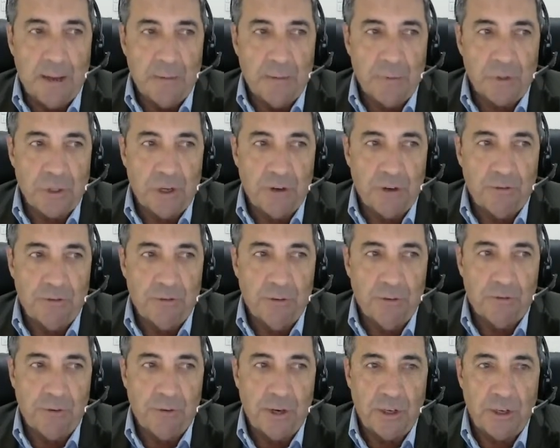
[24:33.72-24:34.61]
So
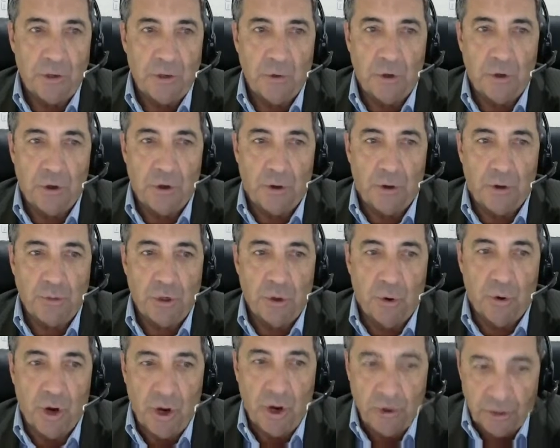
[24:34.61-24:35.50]
feel free to adopt
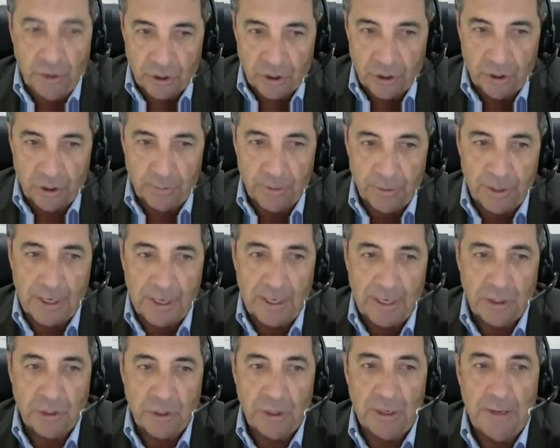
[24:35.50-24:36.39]
your own
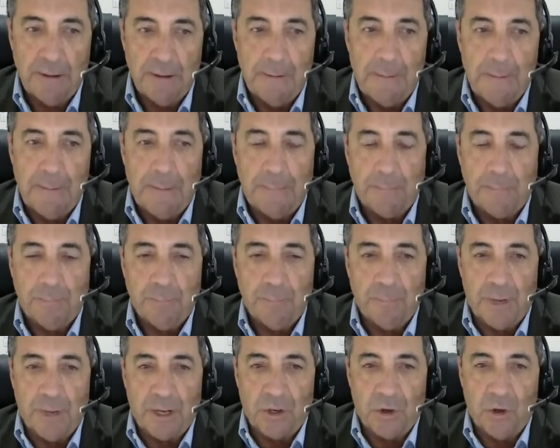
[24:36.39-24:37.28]
interpretation.
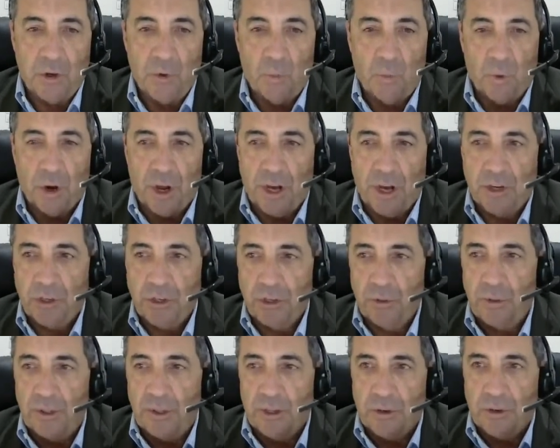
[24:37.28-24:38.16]
But what I
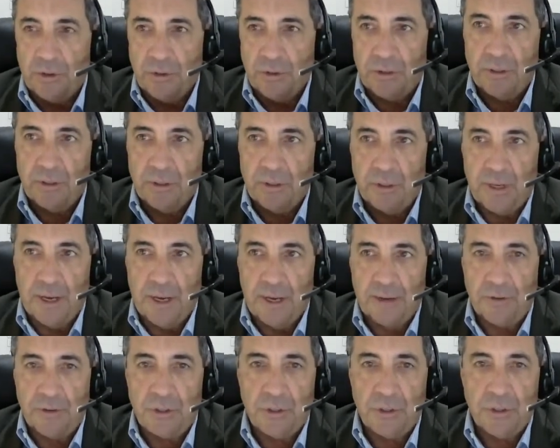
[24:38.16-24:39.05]
do in those
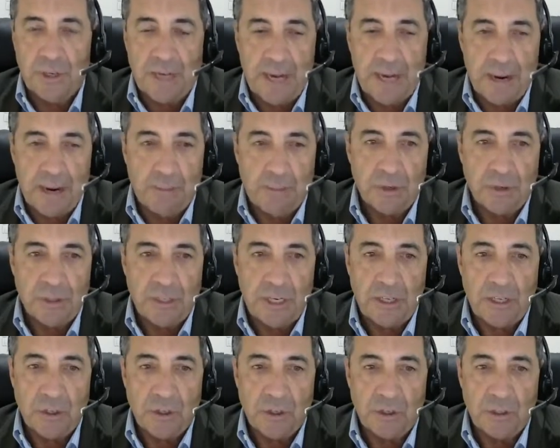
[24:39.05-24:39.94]
to-camera
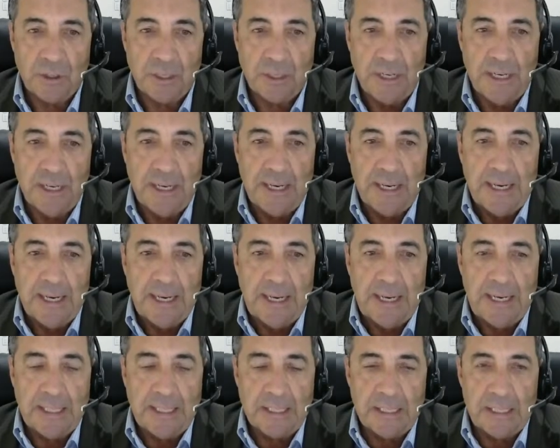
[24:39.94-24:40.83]
sessions
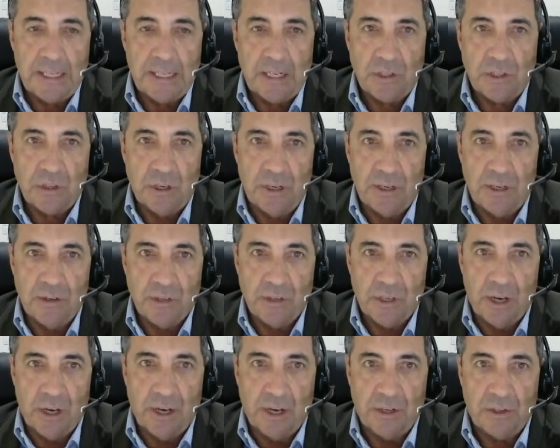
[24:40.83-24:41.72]
is essentially
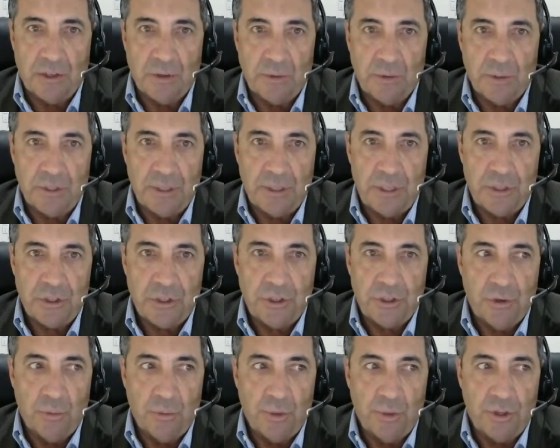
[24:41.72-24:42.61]
designed to assist
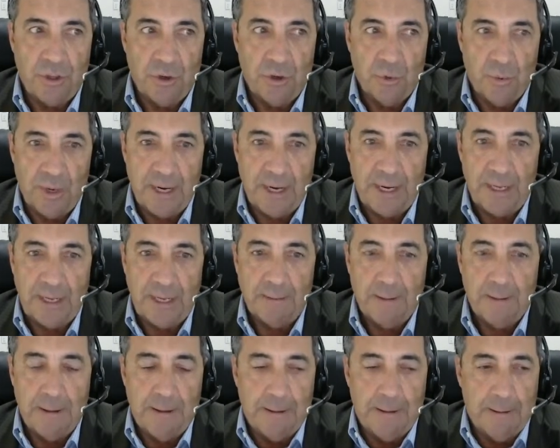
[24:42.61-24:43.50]
you with your reading,
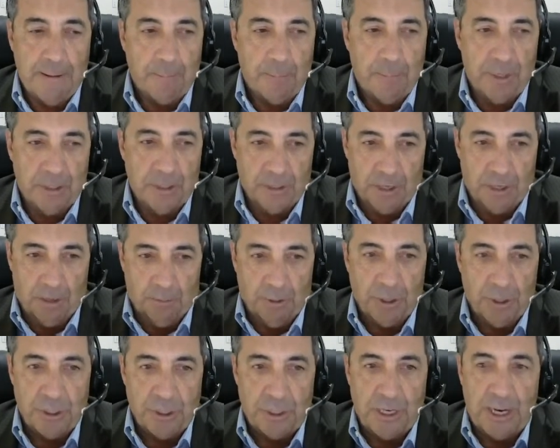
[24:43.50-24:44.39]
because I
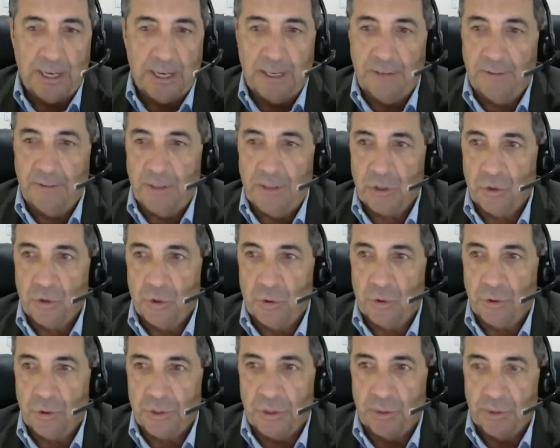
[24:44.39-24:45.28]
appreciate in this
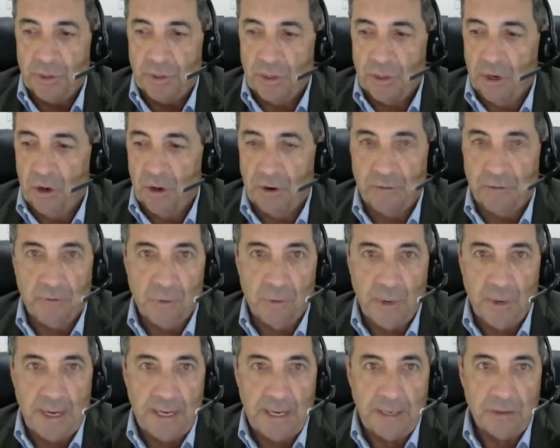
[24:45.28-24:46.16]
course there is a lot of
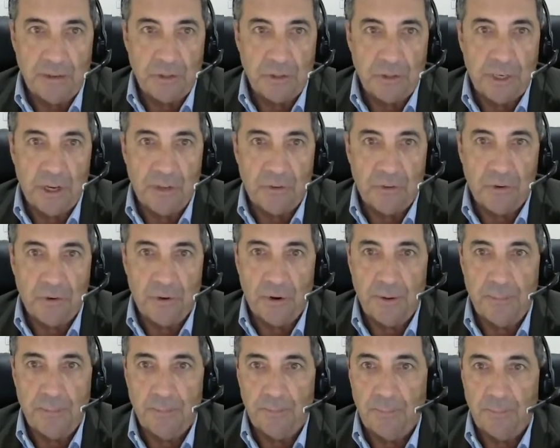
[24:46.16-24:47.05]
reading to get
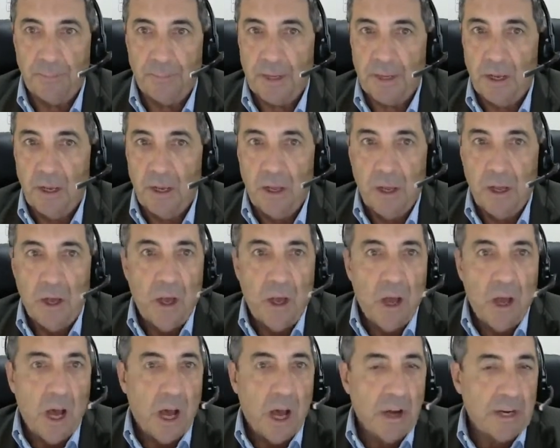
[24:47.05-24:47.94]
through.
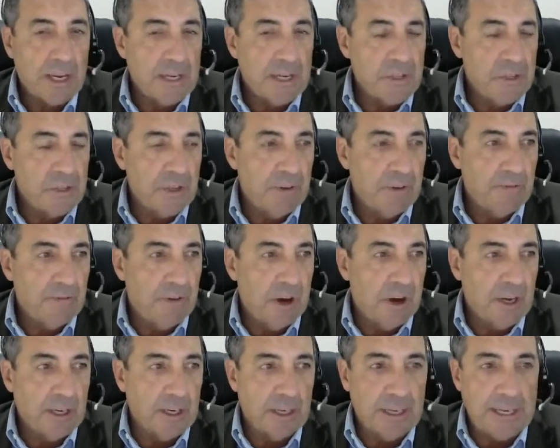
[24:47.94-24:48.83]
Okay, so
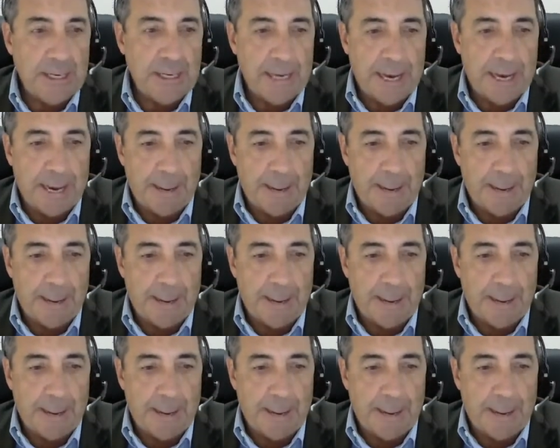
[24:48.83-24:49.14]
finally,